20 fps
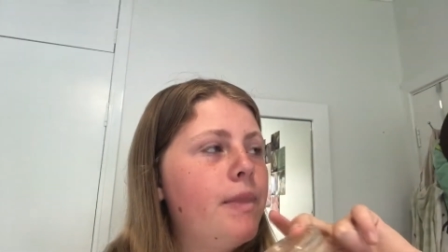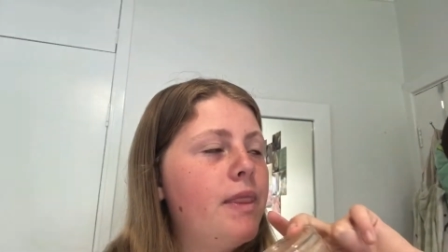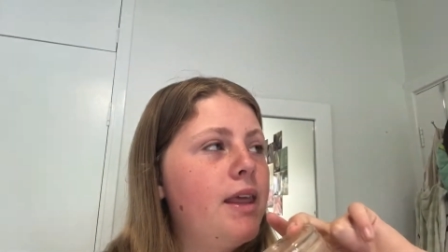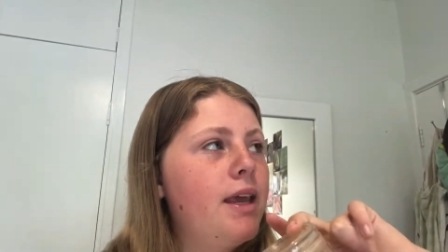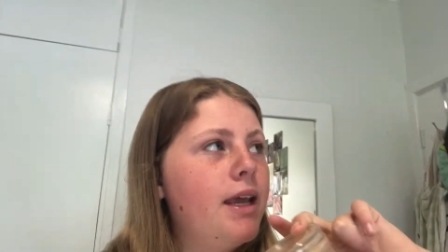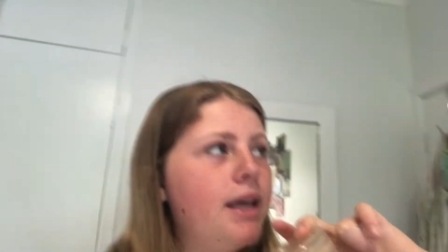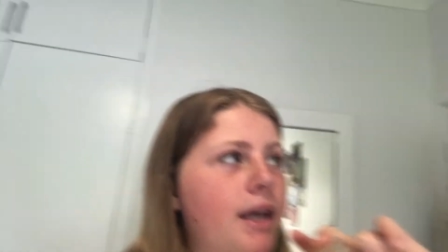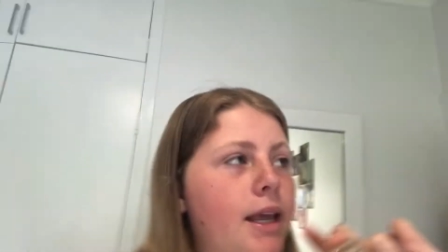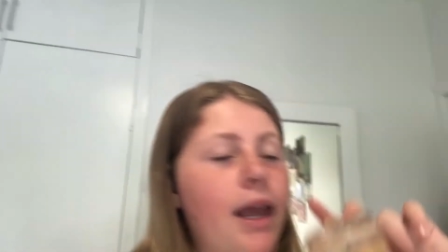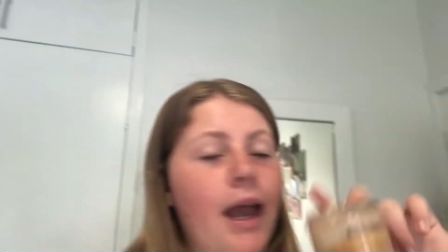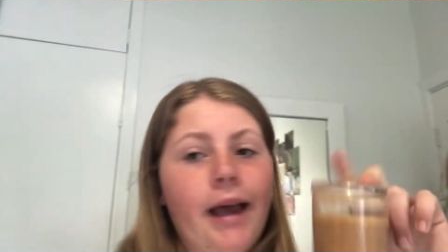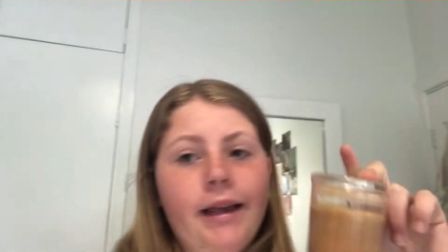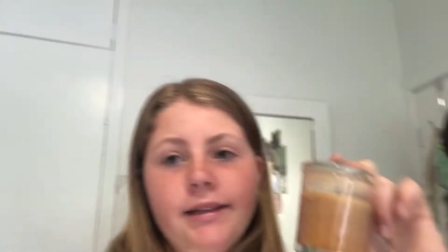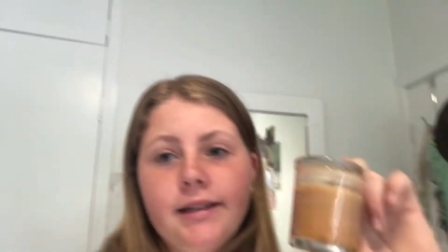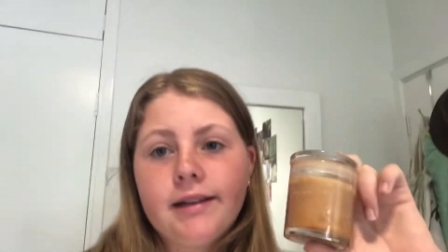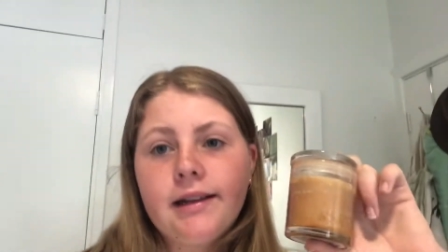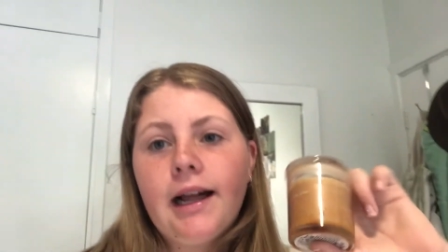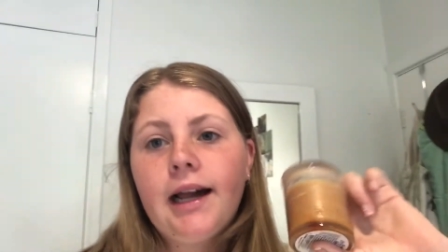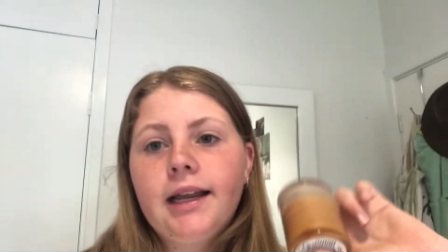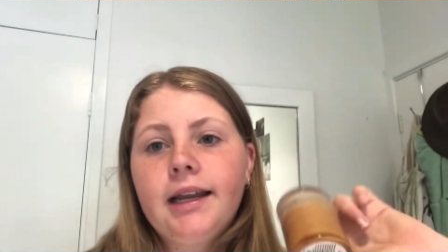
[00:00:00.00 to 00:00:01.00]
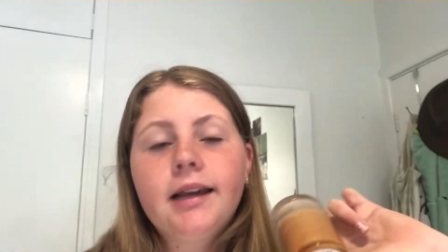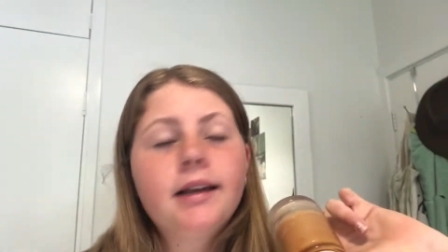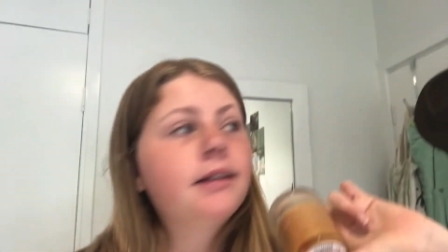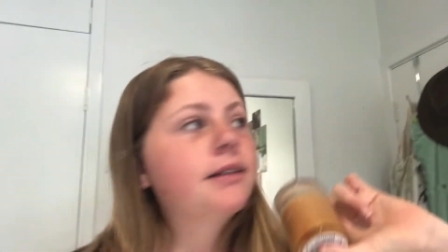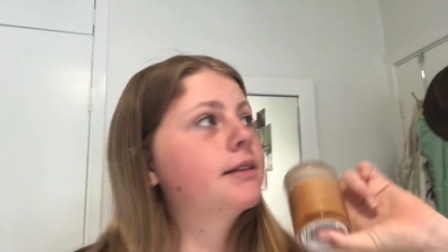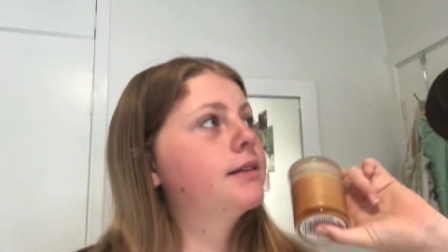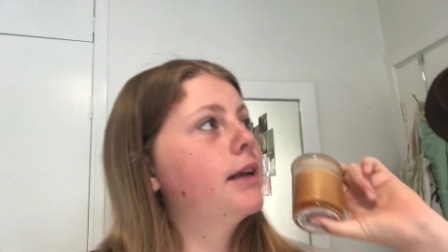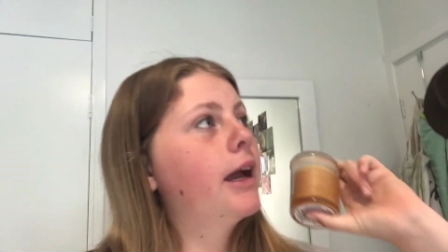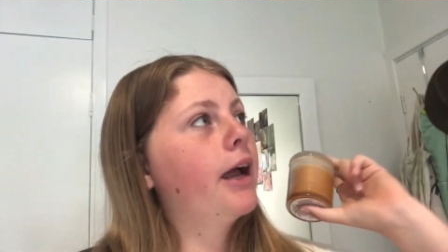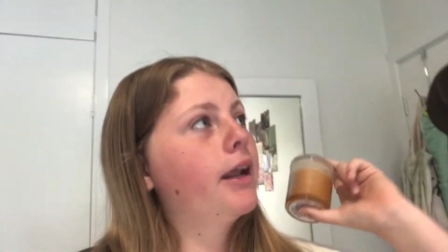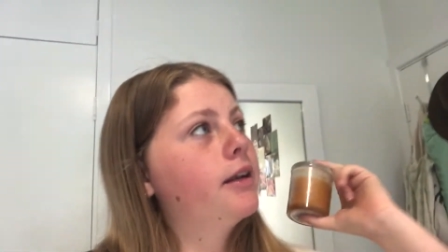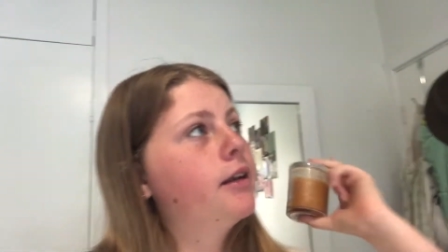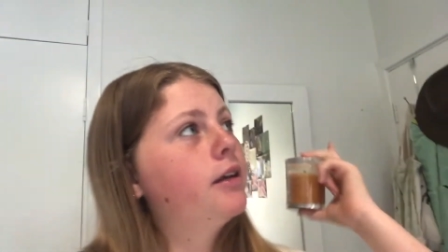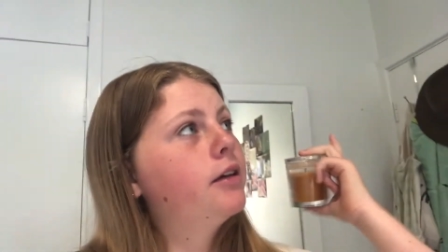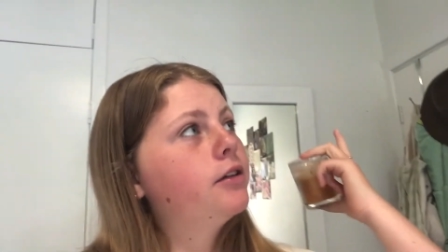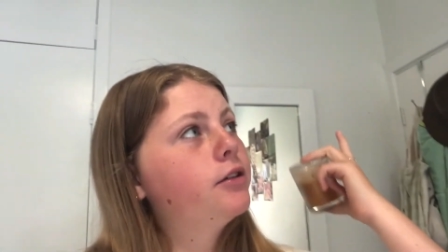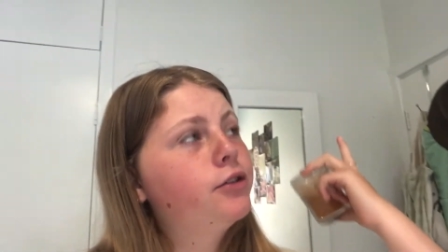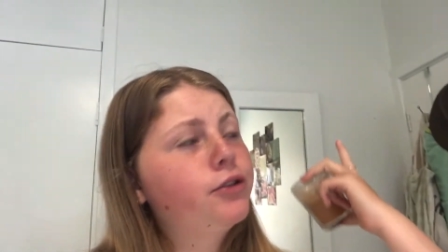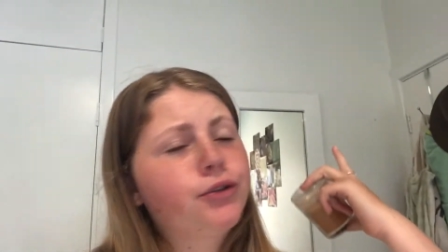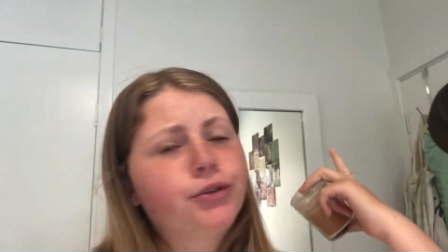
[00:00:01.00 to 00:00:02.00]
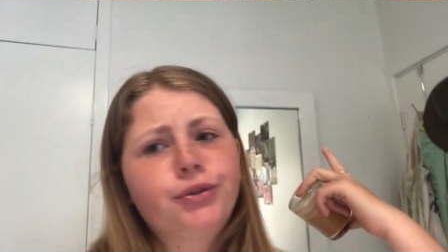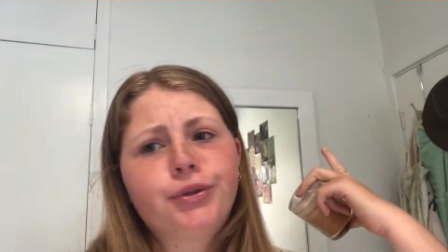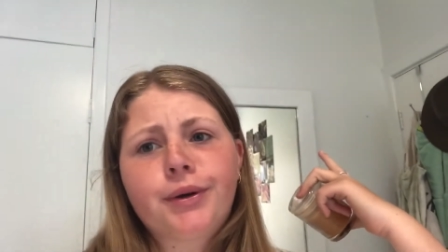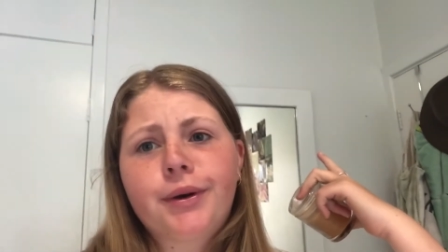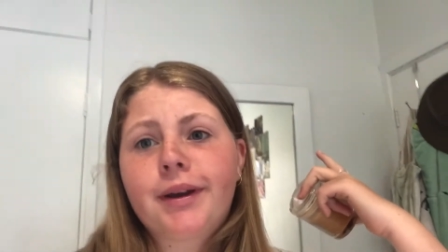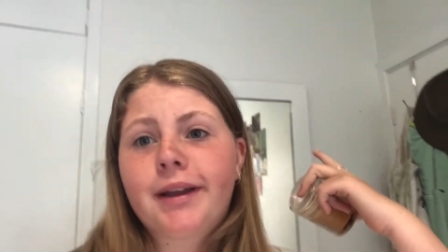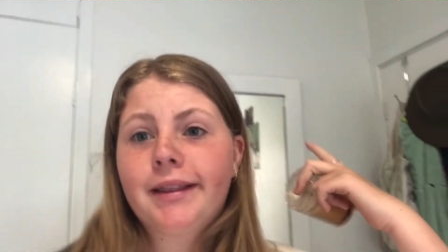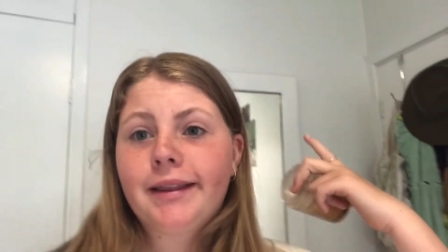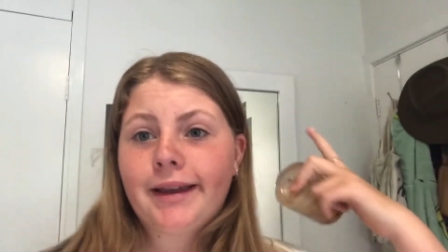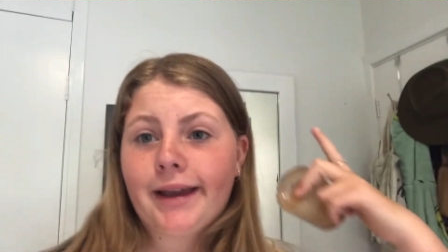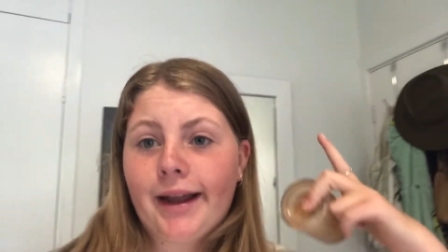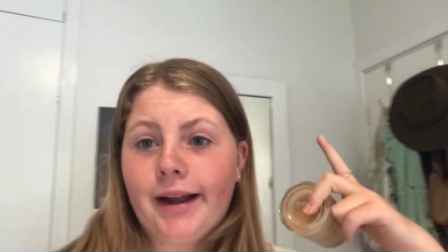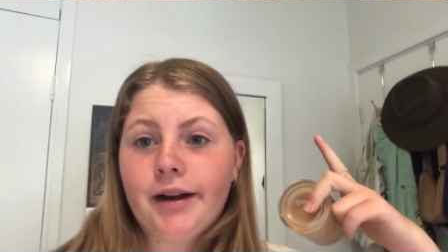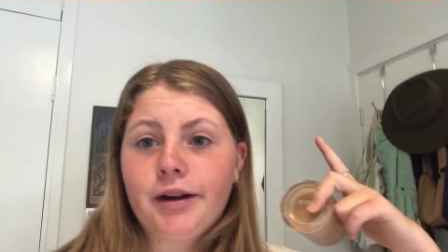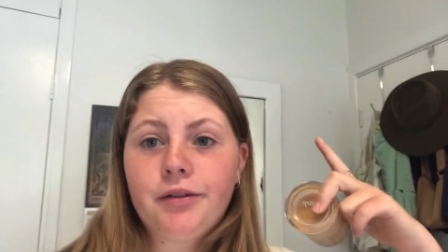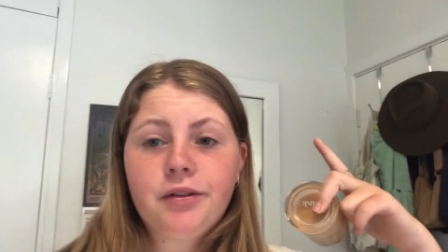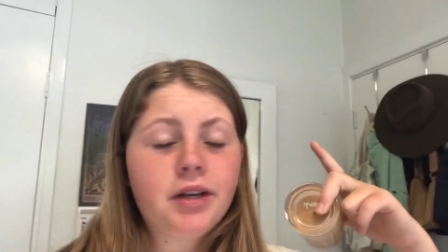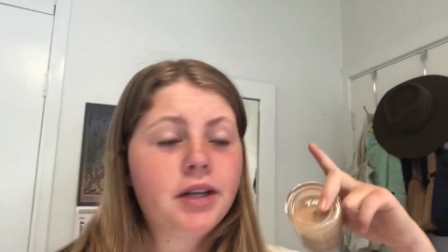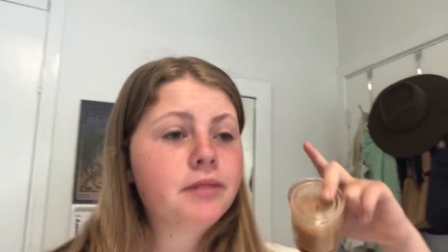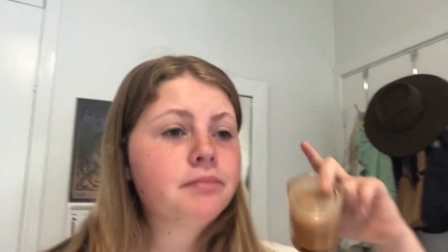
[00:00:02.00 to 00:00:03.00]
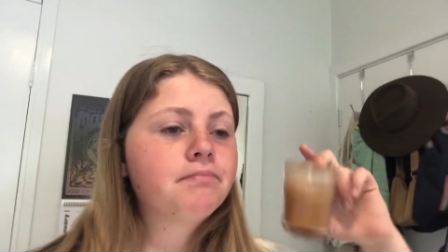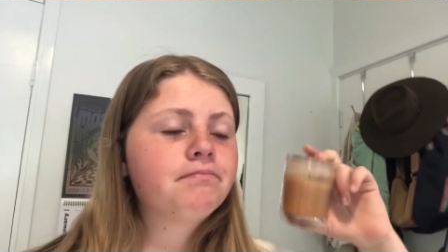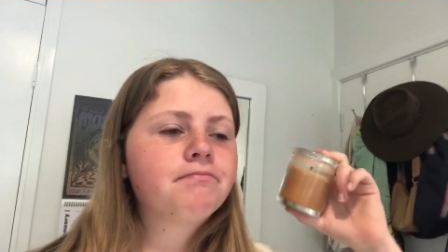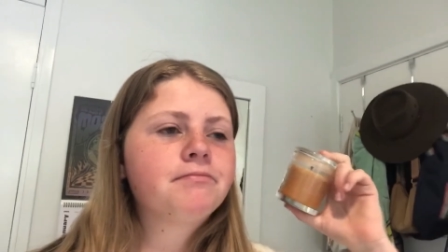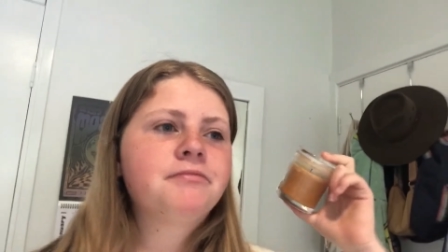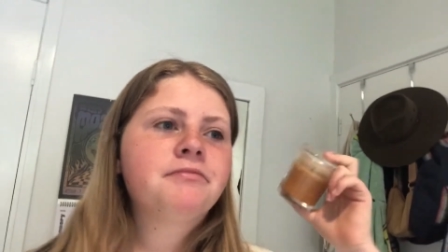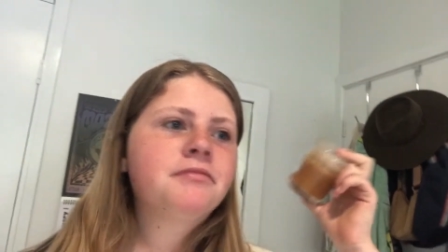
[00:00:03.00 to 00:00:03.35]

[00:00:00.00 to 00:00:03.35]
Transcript: the gas lighter dad just took in the caravan